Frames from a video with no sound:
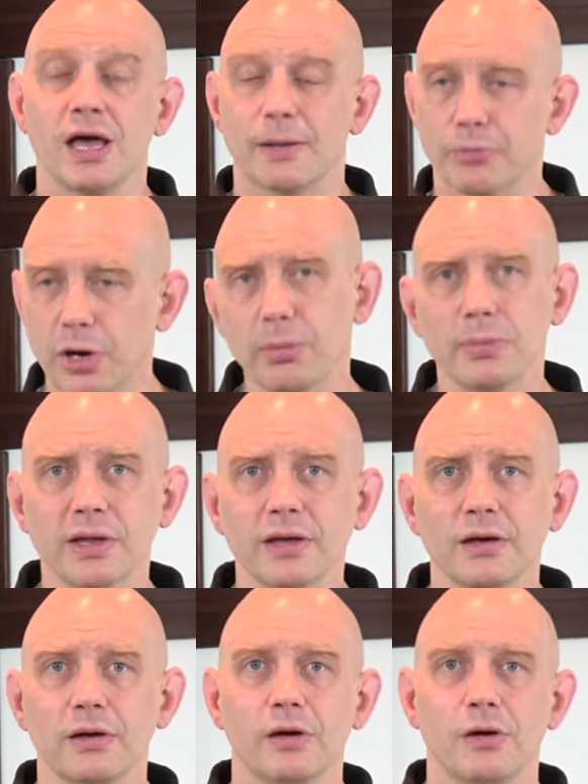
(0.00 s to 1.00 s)
And
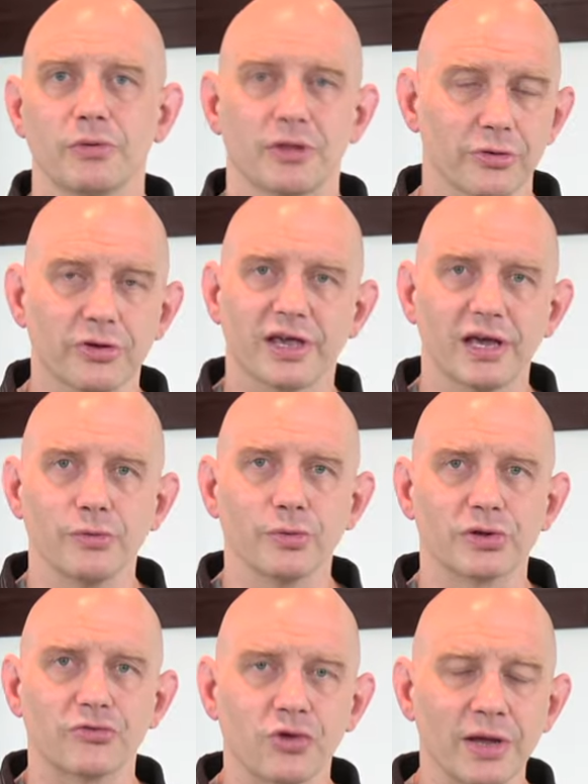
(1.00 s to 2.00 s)
probably when the little kitten
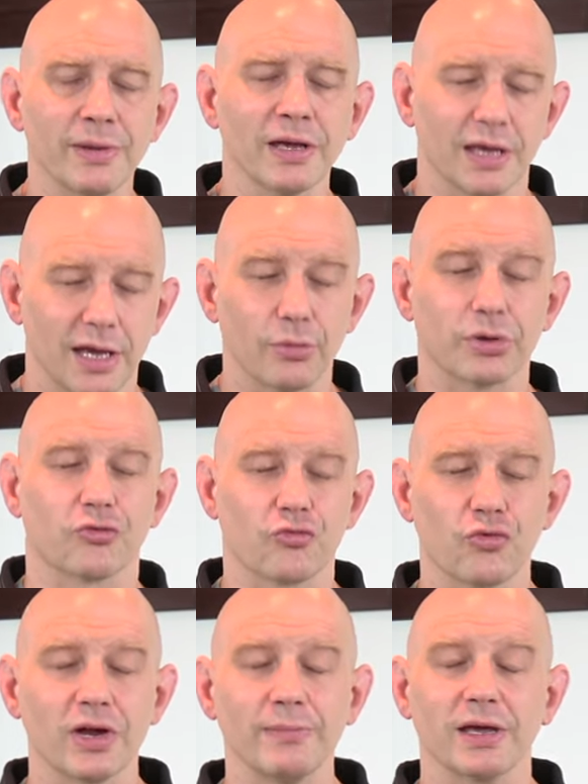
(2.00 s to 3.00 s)
was dreaming, it was
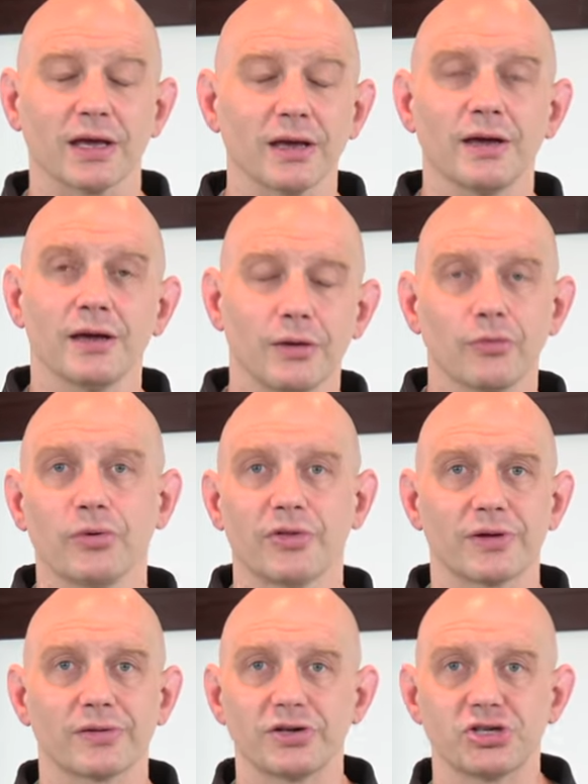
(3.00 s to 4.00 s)
dreaming with
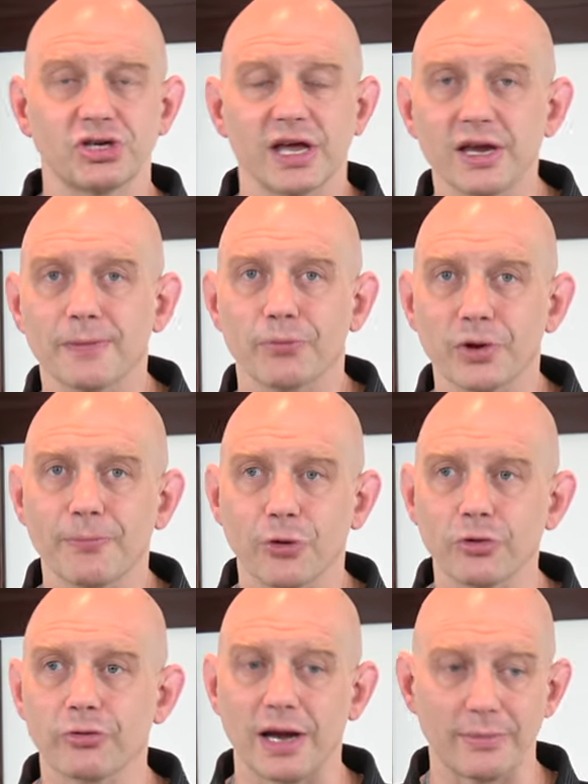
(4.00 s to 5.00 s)
its genetic
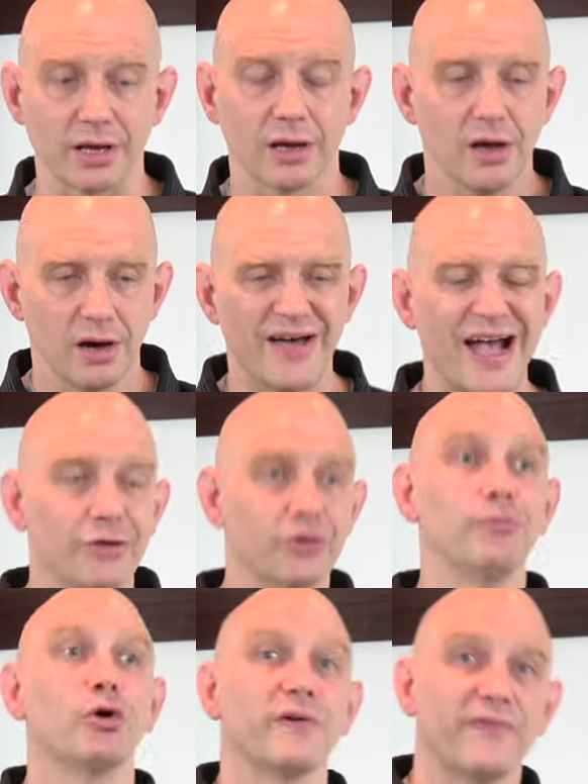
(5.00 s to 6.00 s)
pre-programming of how to
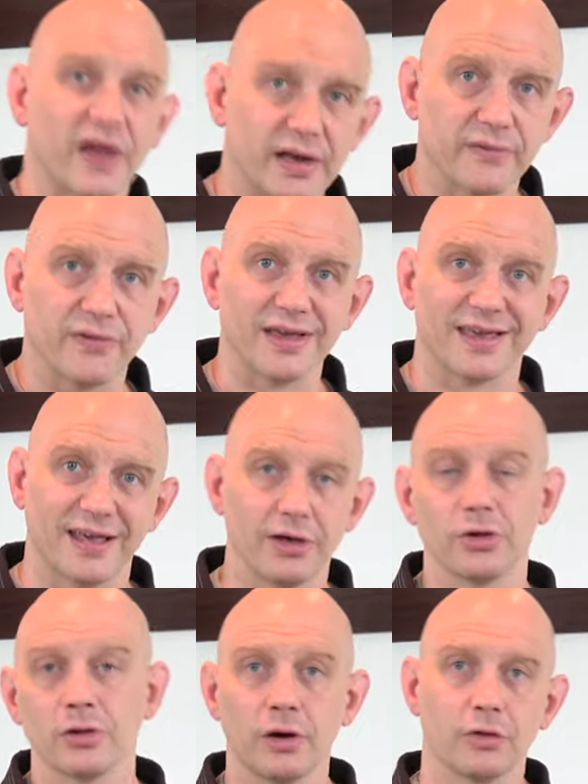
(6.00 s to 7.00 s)
more effectively
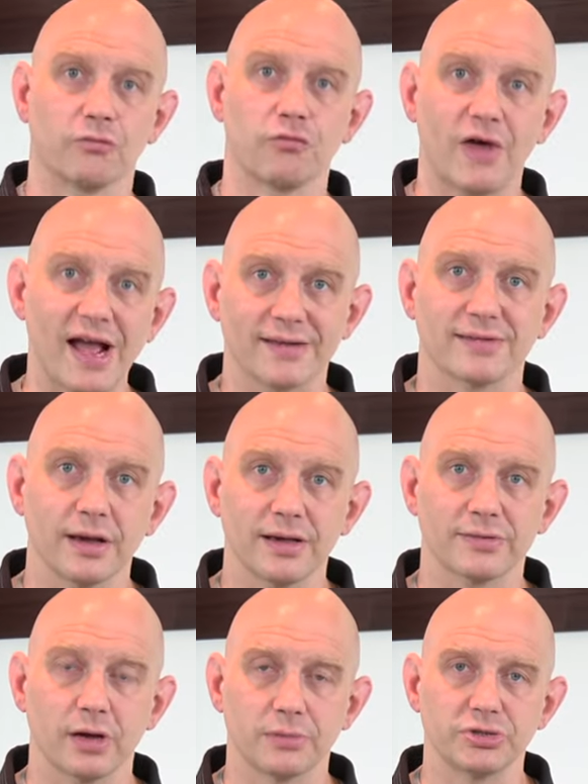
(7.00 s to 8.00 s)
kill
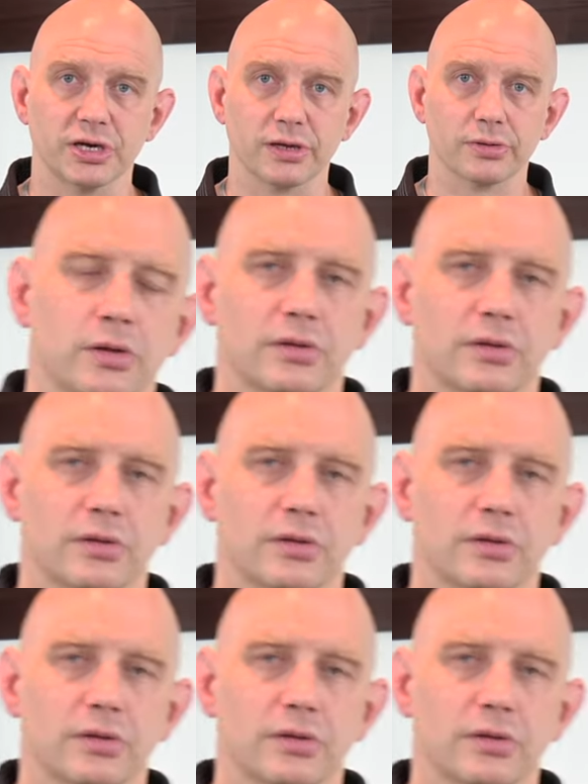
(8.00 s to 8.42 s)
rat-sized objects.